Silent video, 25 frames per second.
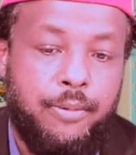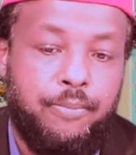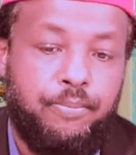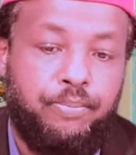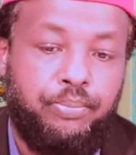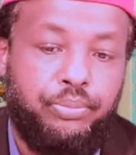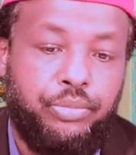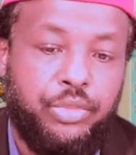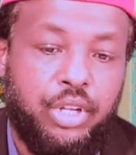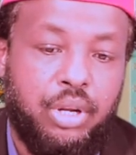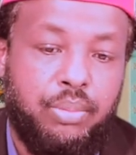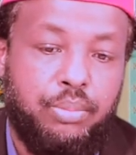
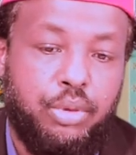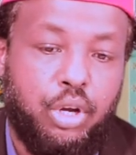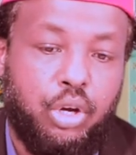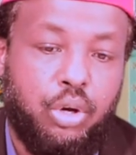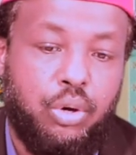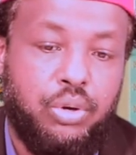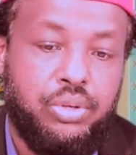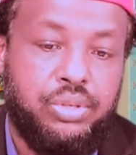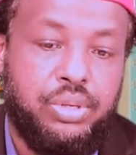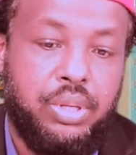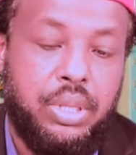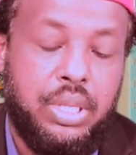Um,
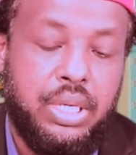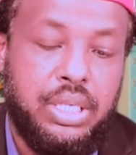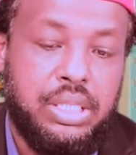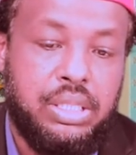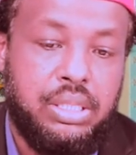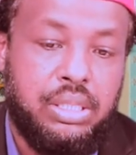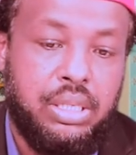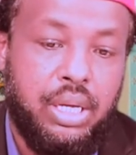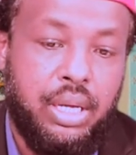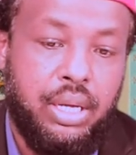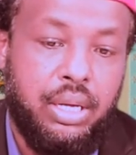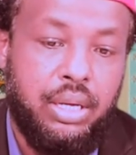because
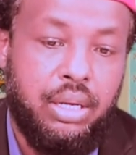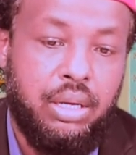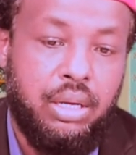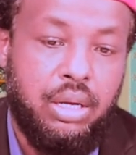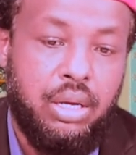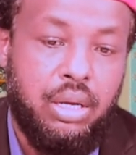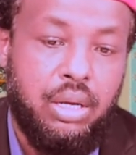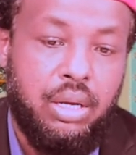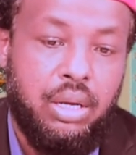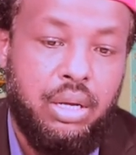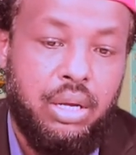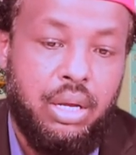they
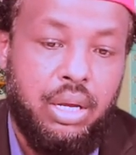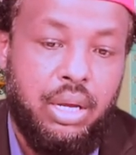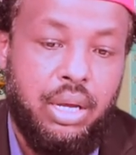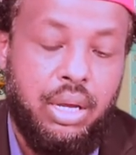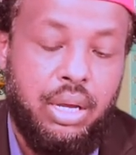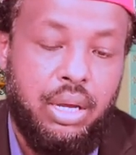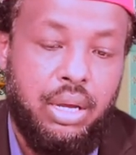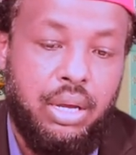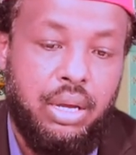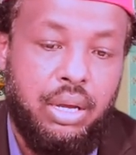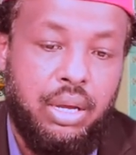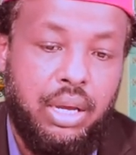say
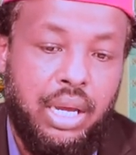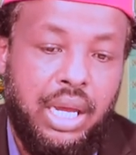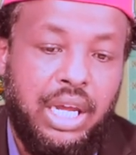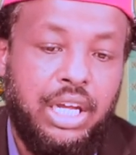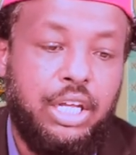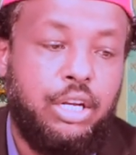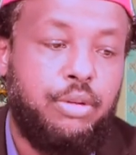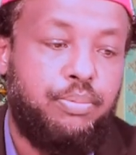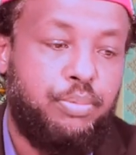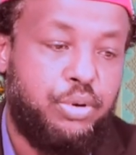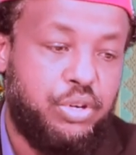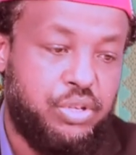
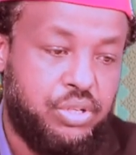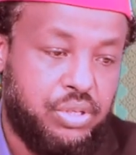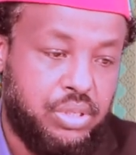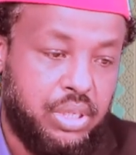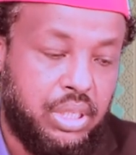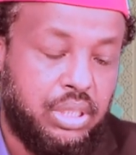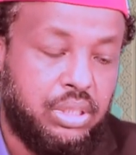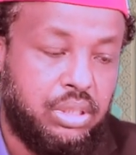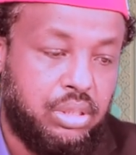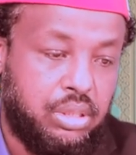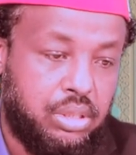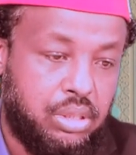
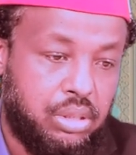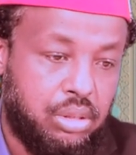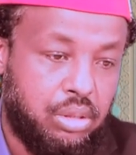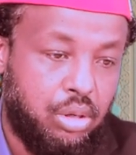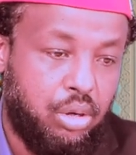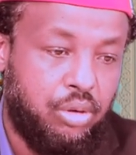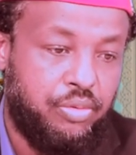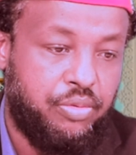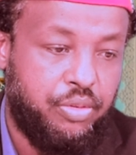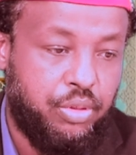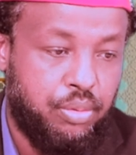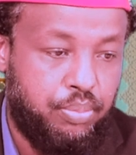
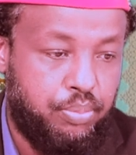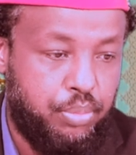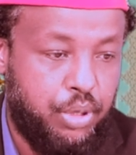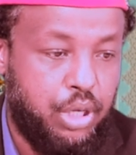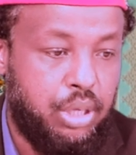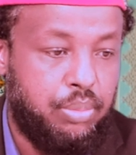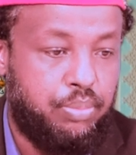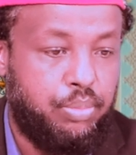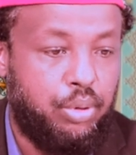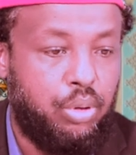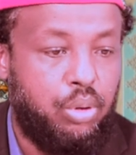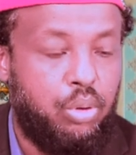80% uh,
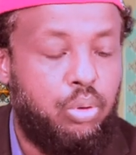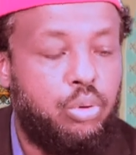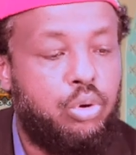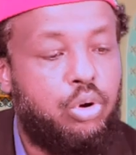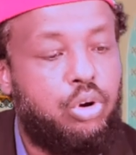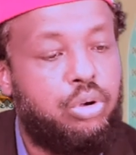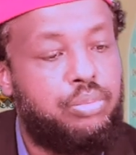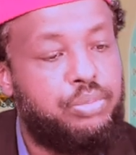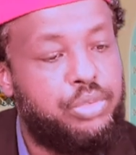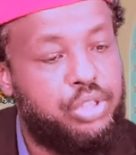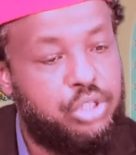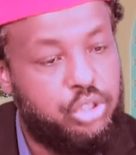of the
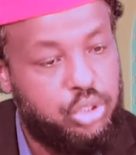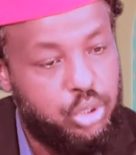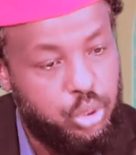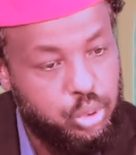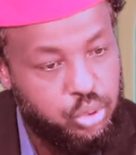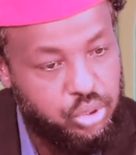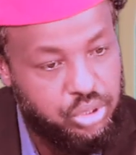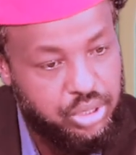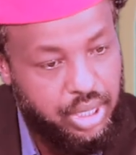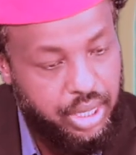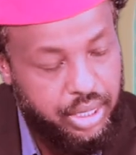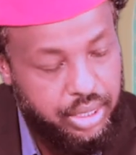people who
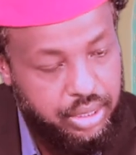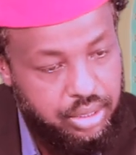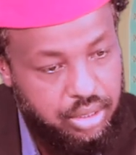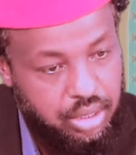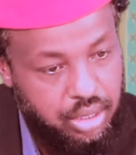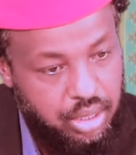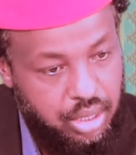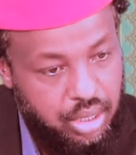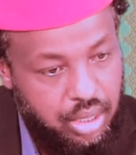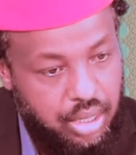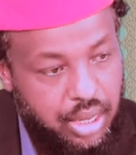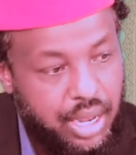commit
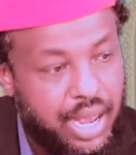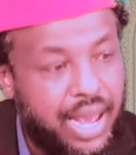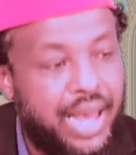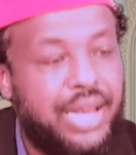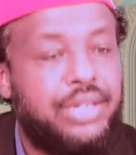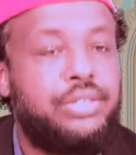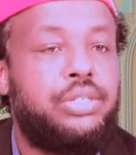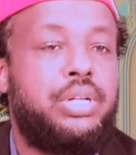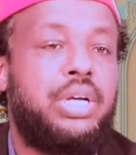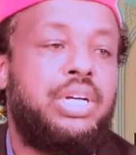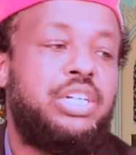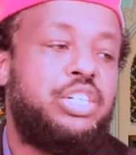suicide
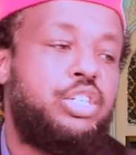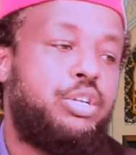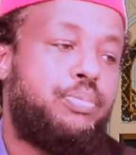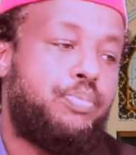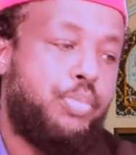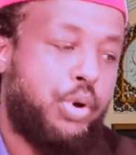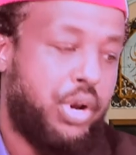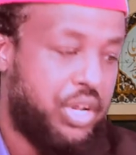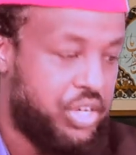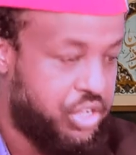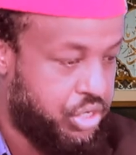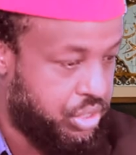
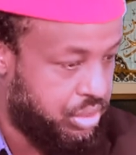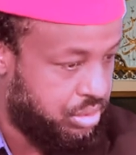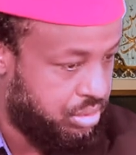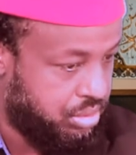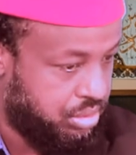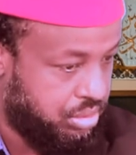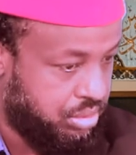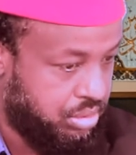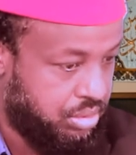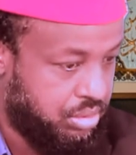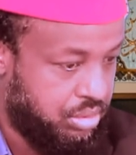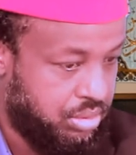had a
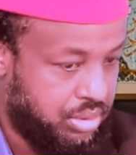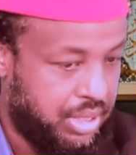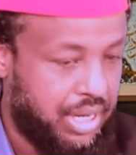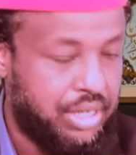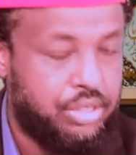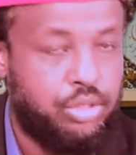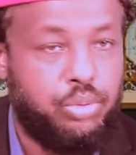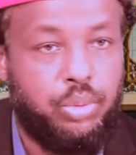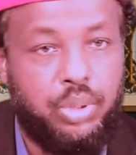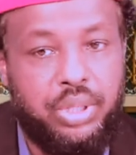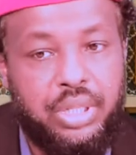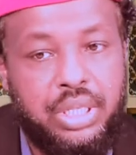depression.
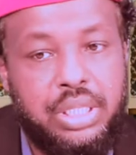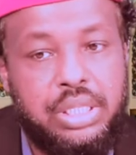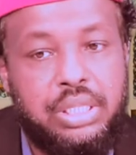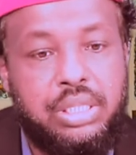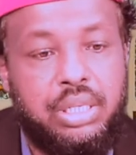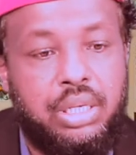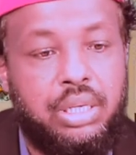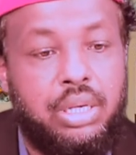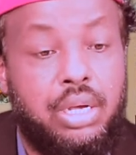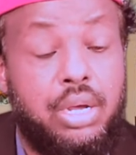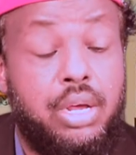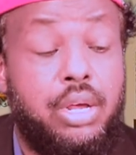That's
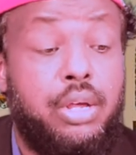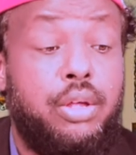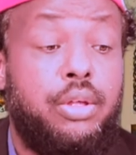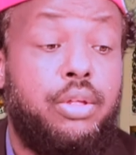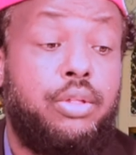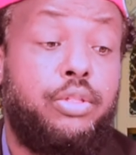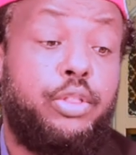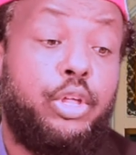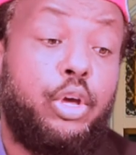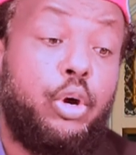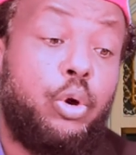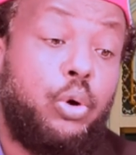what they say.
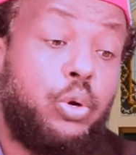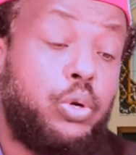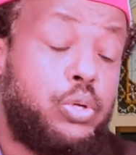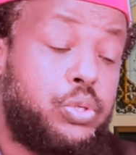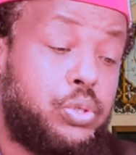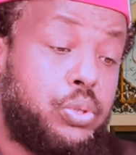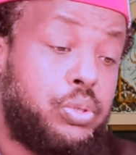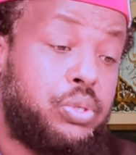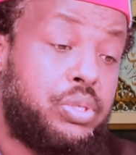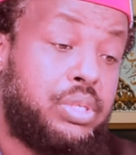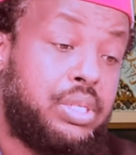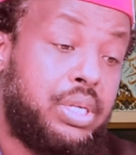
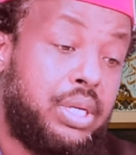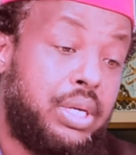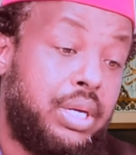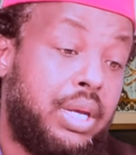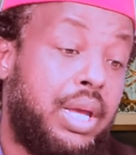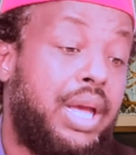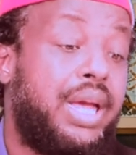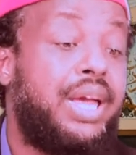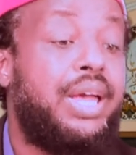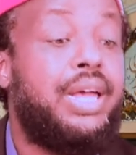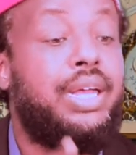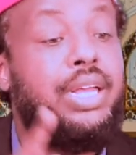They also
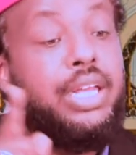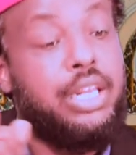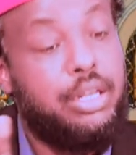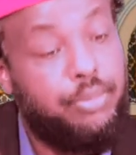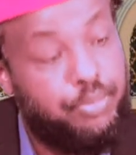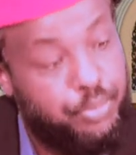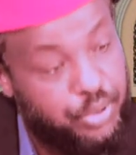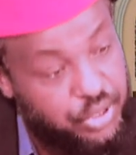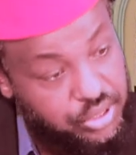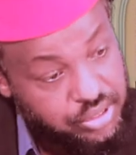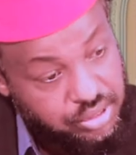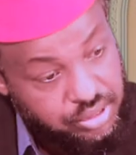say
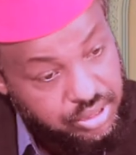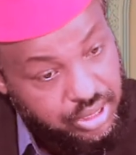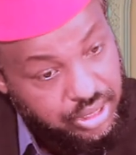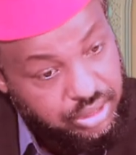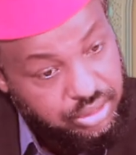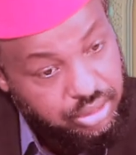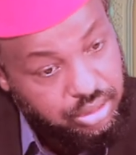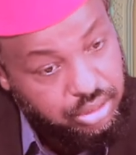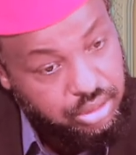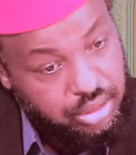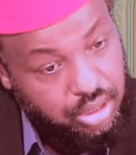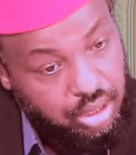
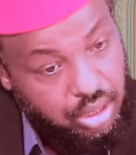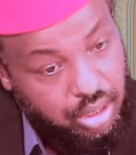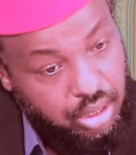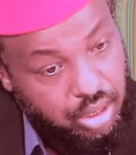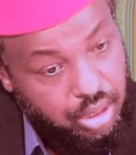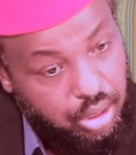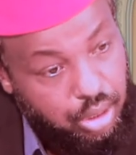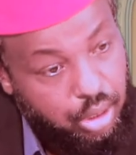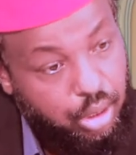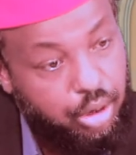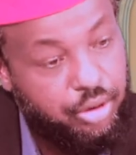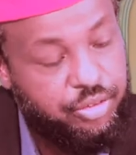80%
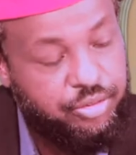